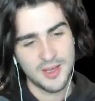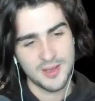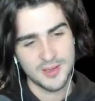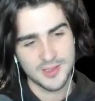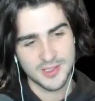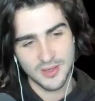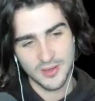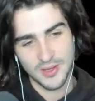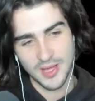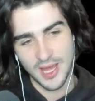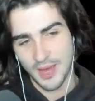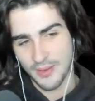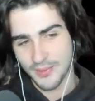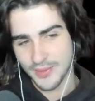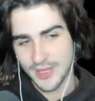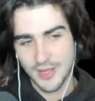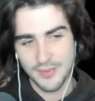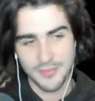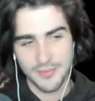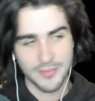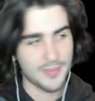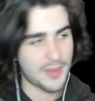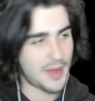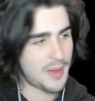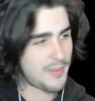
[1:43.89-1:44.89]
So yeah,
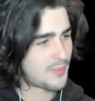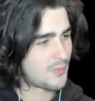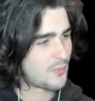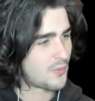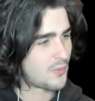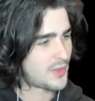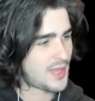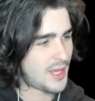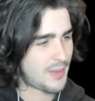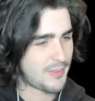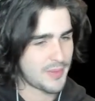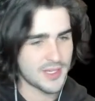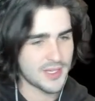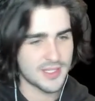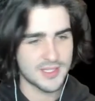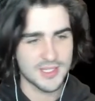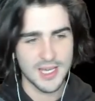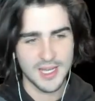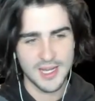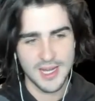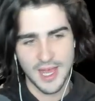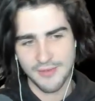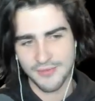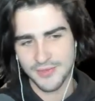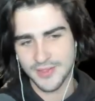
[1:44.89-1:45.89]
with that being
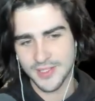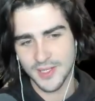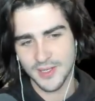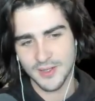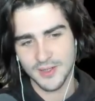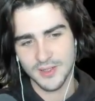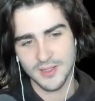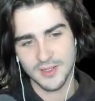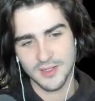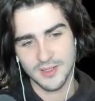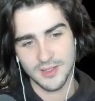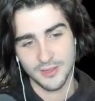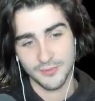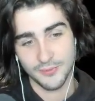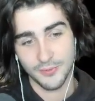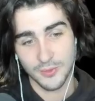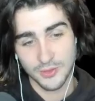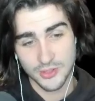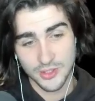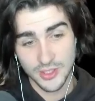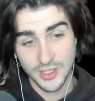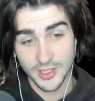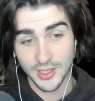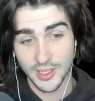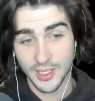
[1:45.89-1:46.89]
said, F tier,
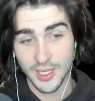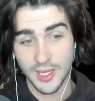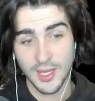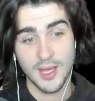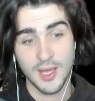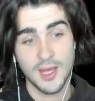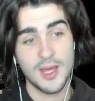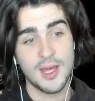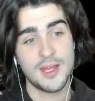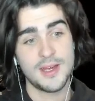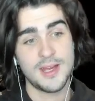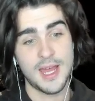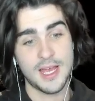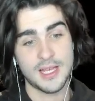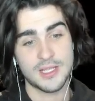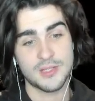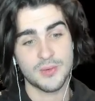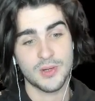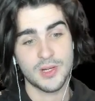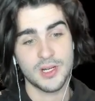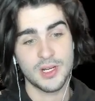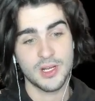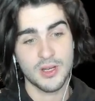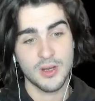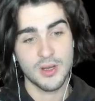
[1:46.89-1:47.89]
unfortunately. Next,
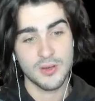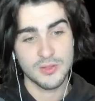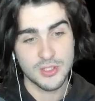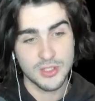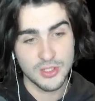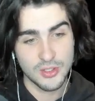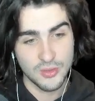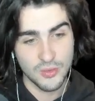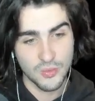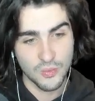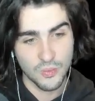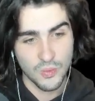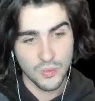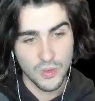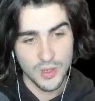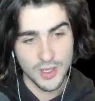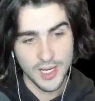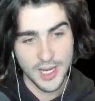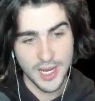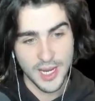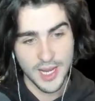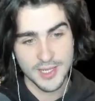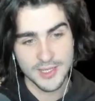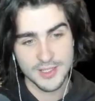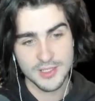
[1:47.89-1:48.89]
we're going to go to
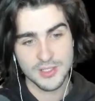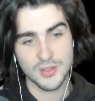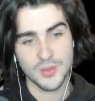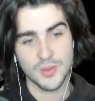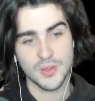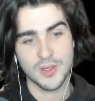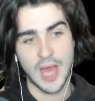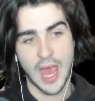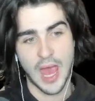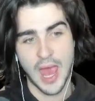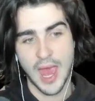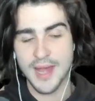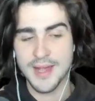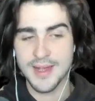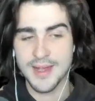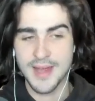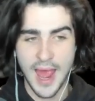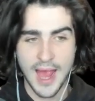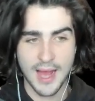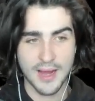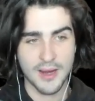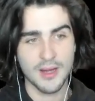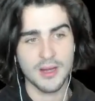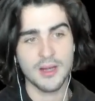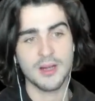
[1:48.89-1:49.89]
one-handed sword and
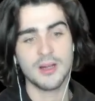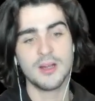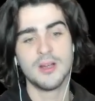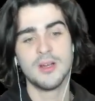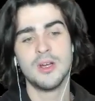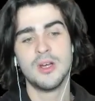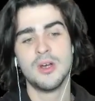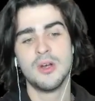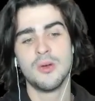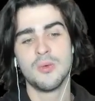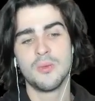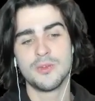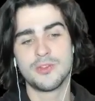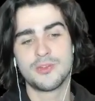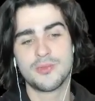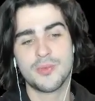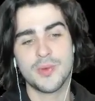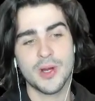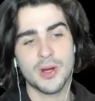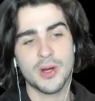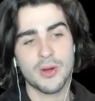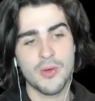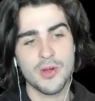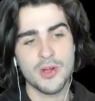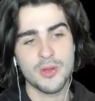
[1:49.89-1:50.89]
dagger, which
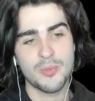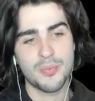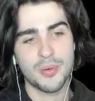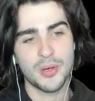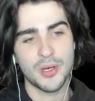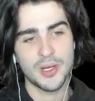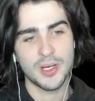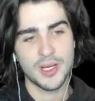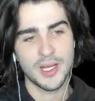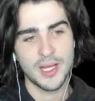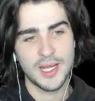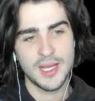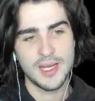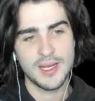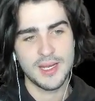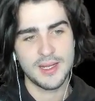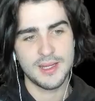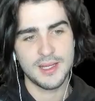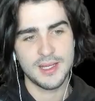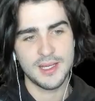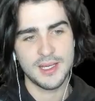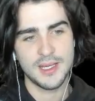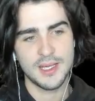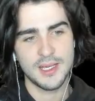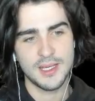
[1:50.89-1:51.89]
we are going to put in
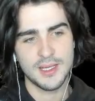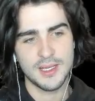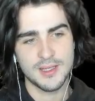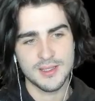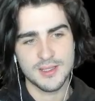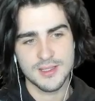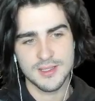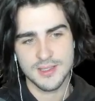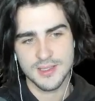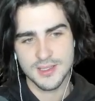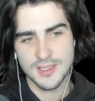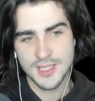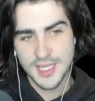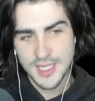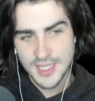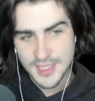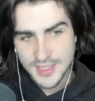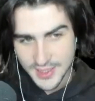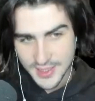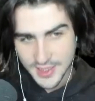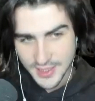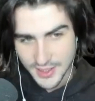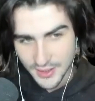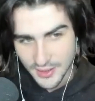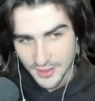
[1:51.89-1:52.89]
the C
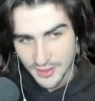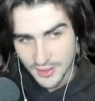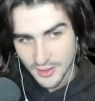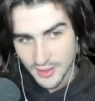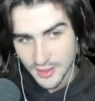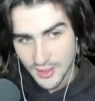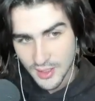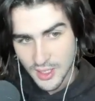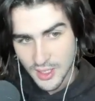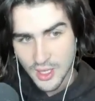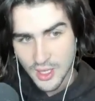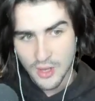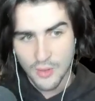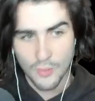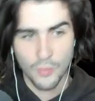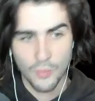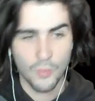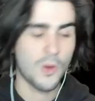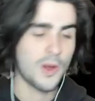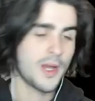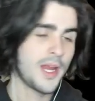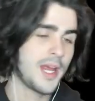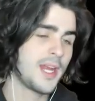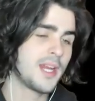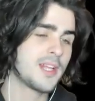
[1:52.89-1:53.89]
tier.
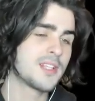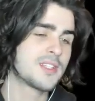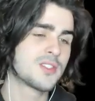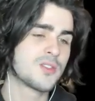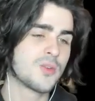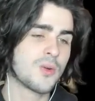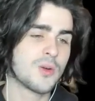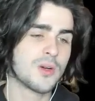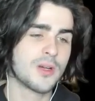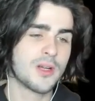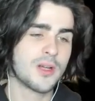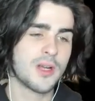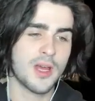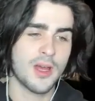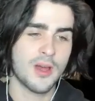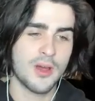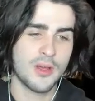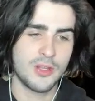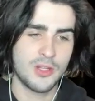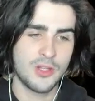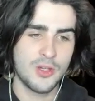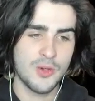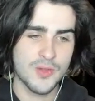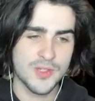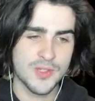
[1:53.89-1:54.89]
One-handed sword
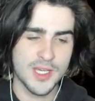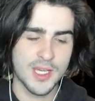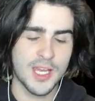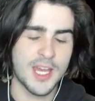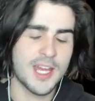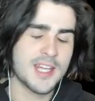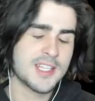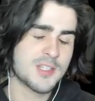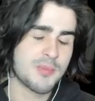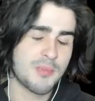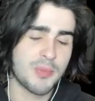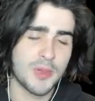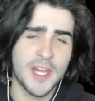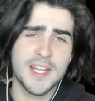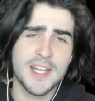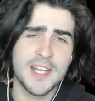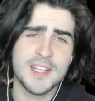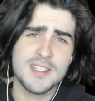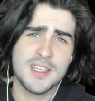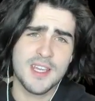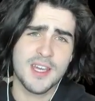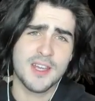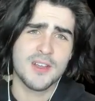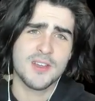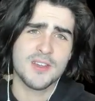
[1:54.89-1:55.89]
using its blade
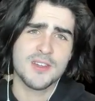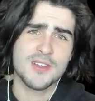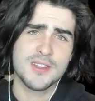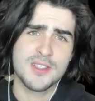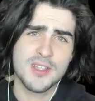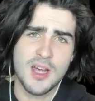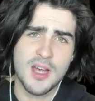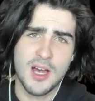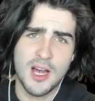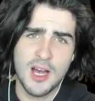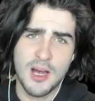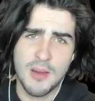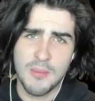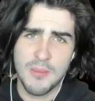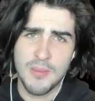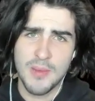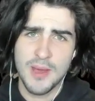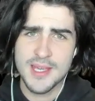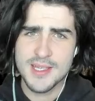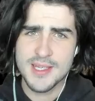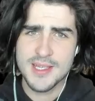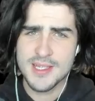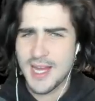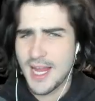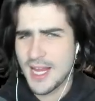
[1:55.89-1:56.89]
skills
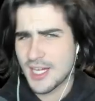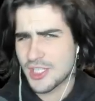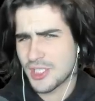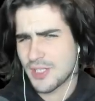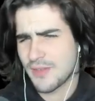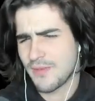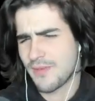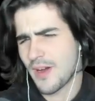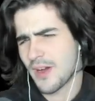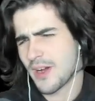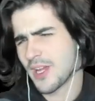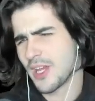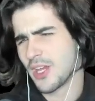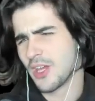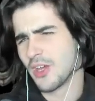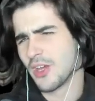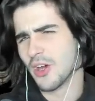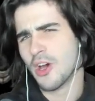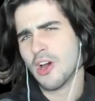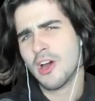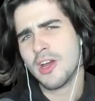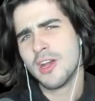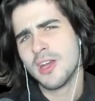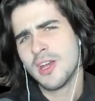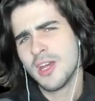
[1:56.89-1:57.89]
isn't actually very
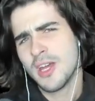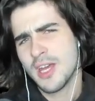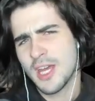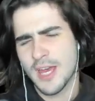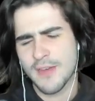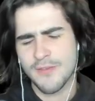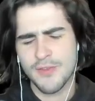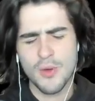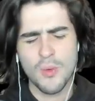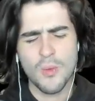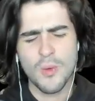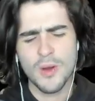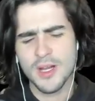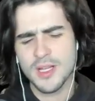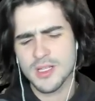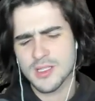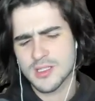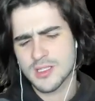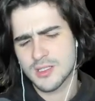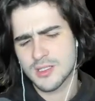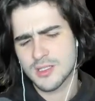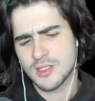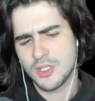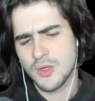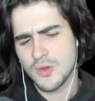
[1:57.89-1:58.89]
good. If you want
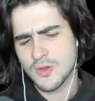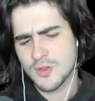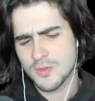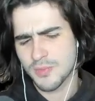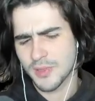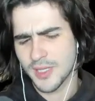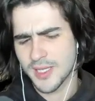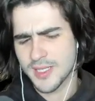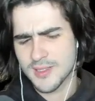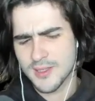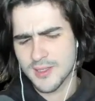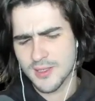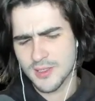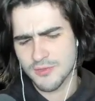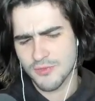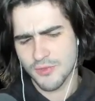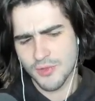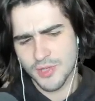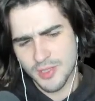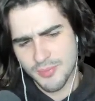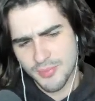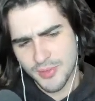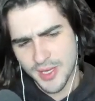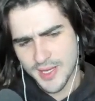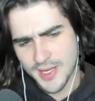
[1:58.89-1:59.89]
to use blade skills for
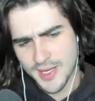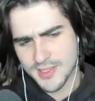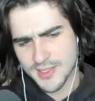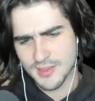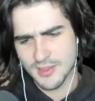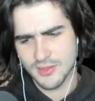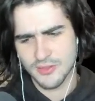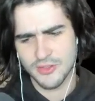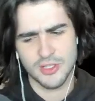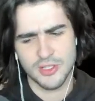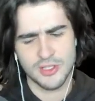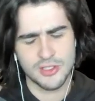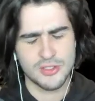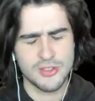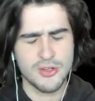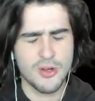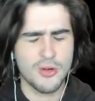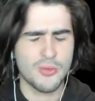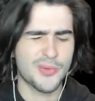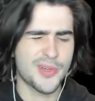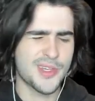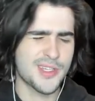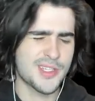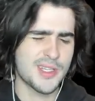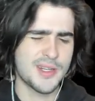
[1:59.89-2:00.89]
DPS, there's no
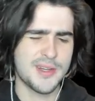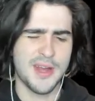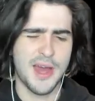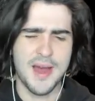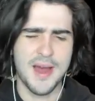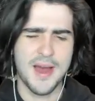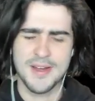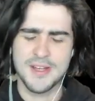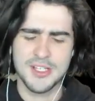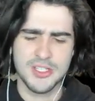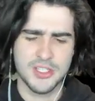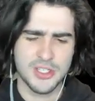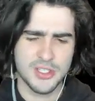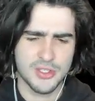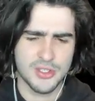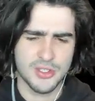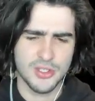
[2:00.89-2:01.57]
reason not to just